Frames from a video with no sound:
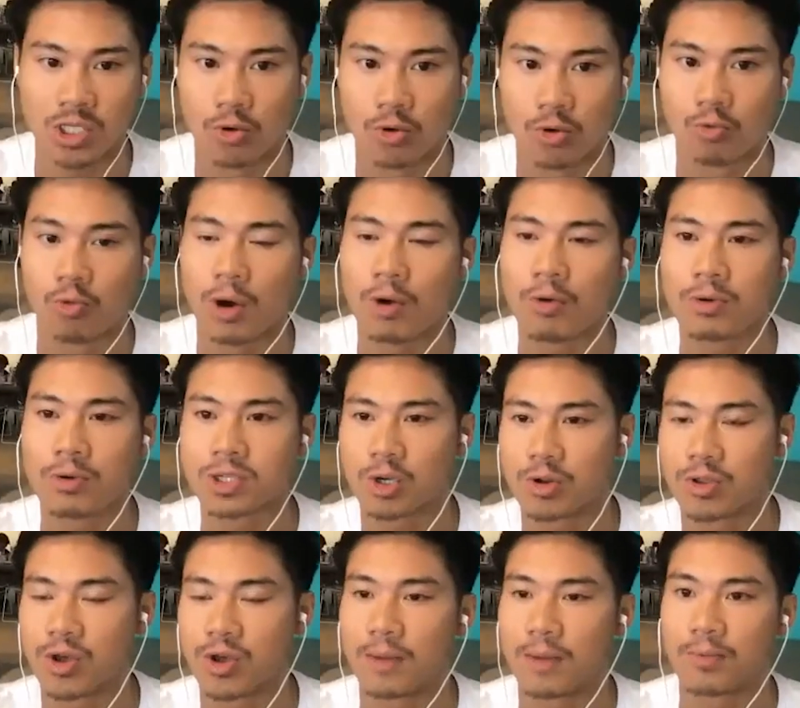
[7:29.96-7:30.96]
So what was
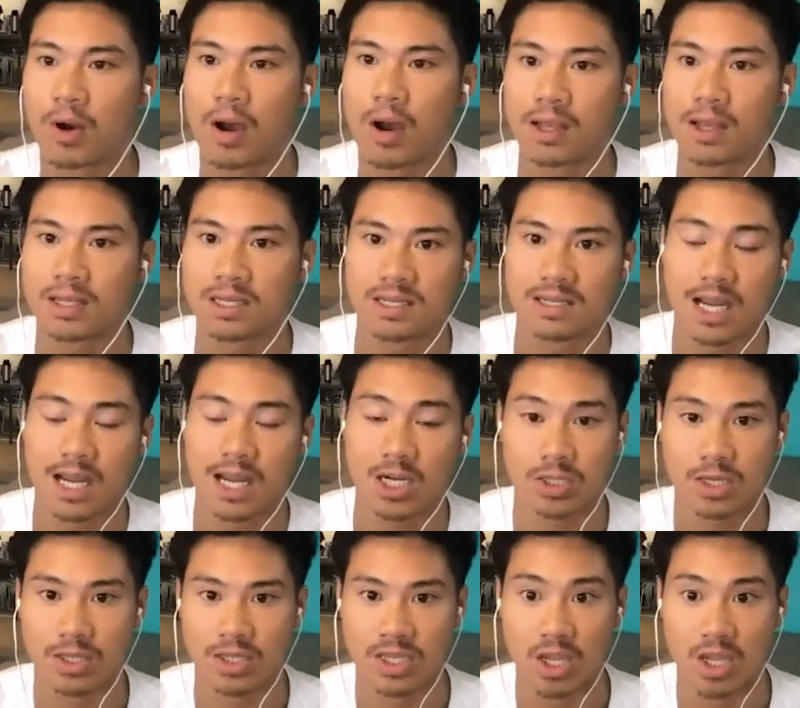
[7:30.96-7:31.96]
your thought process and
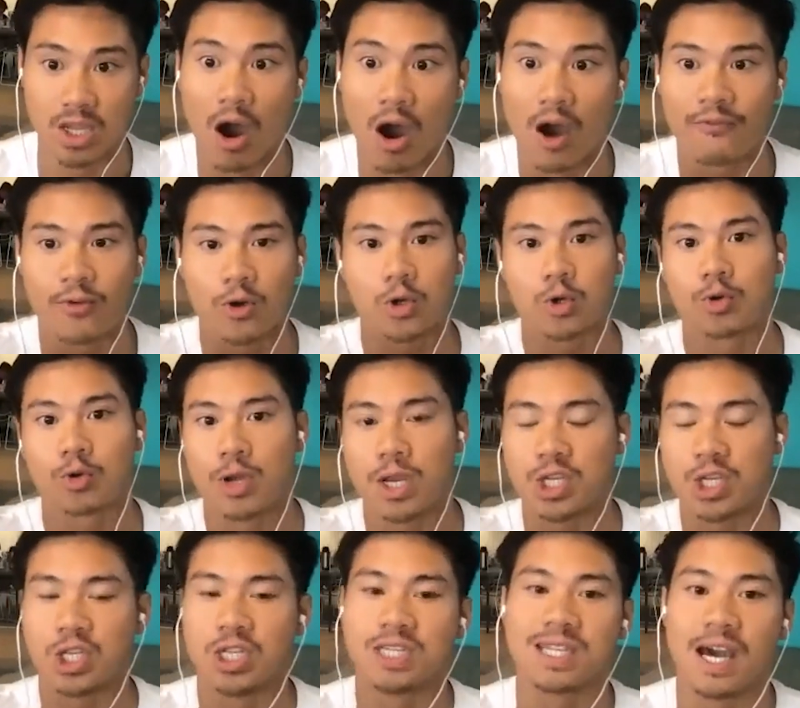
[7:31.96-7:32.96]
actually the offer
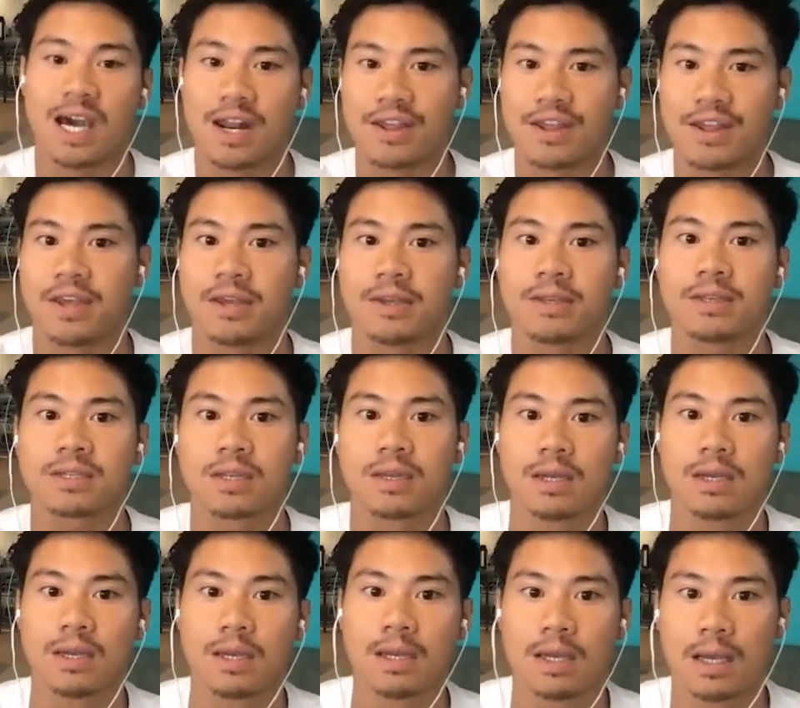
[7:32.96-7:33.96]
creation side of things
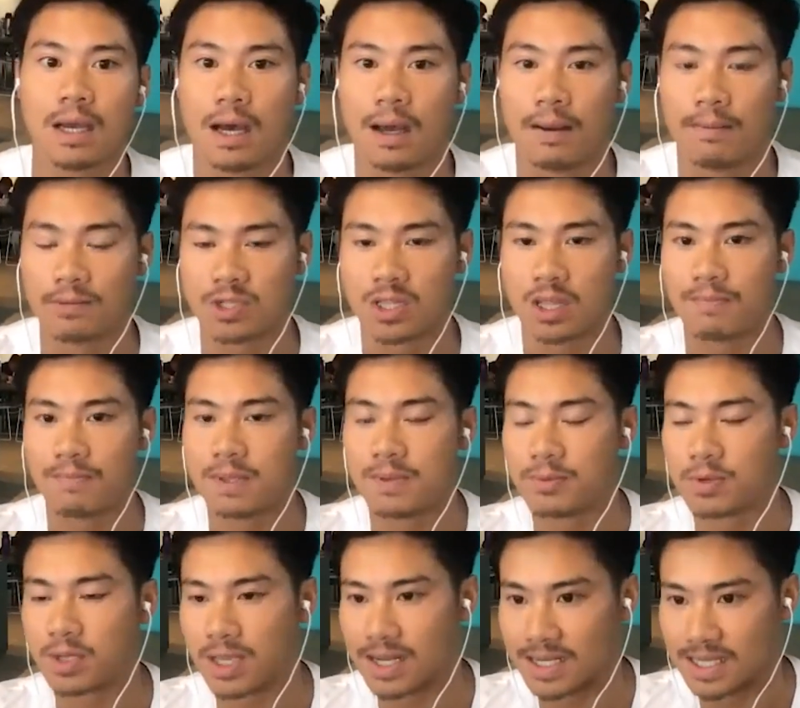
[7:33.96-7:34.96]
um, so that
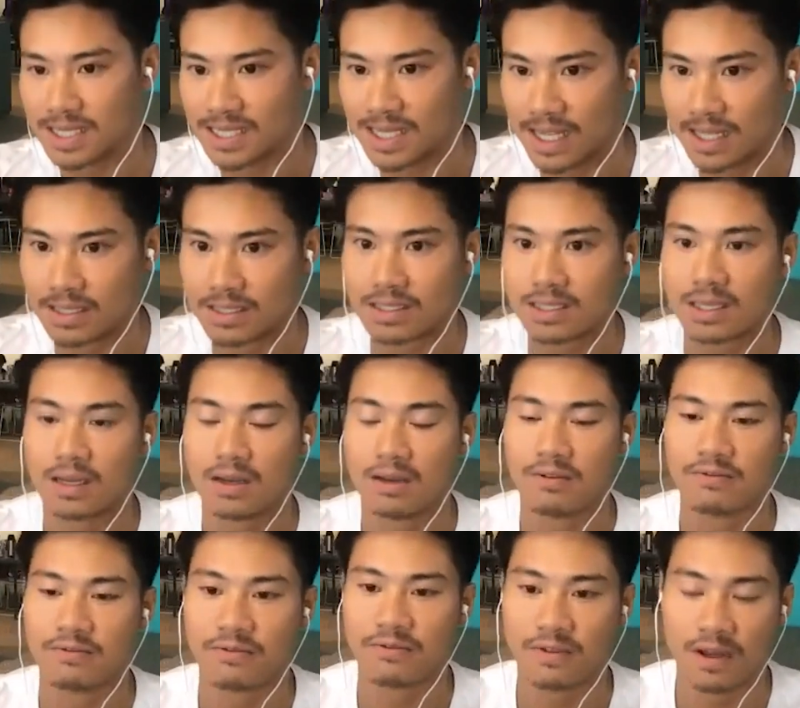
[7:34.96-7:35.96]
people get a sense
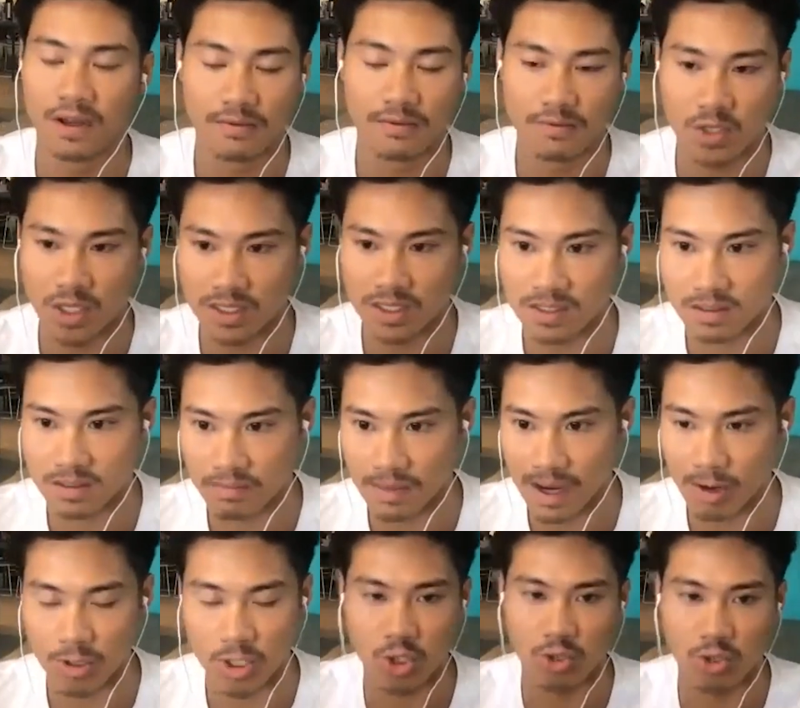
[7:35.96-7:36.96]
of, of just
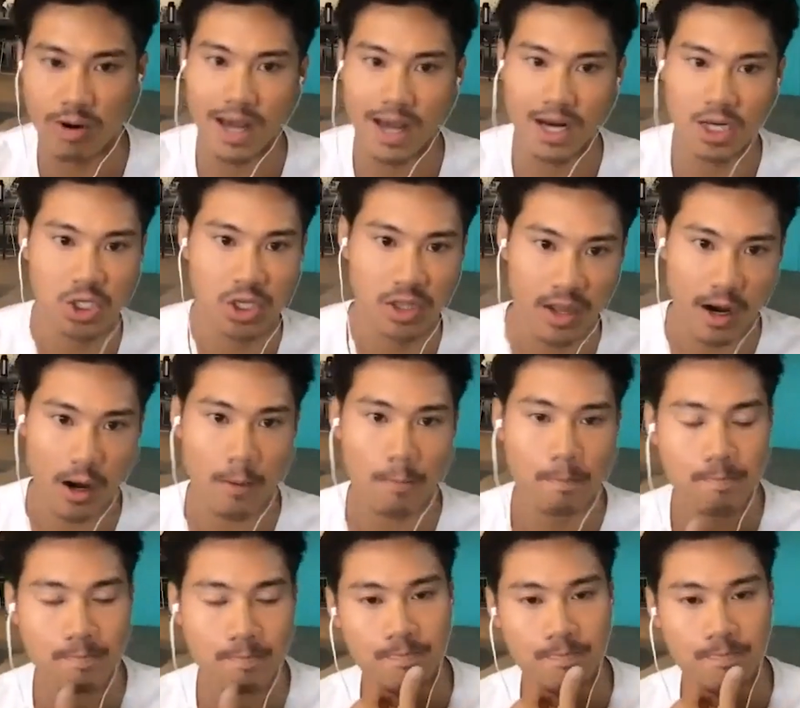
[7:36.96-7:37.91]
our strategy there?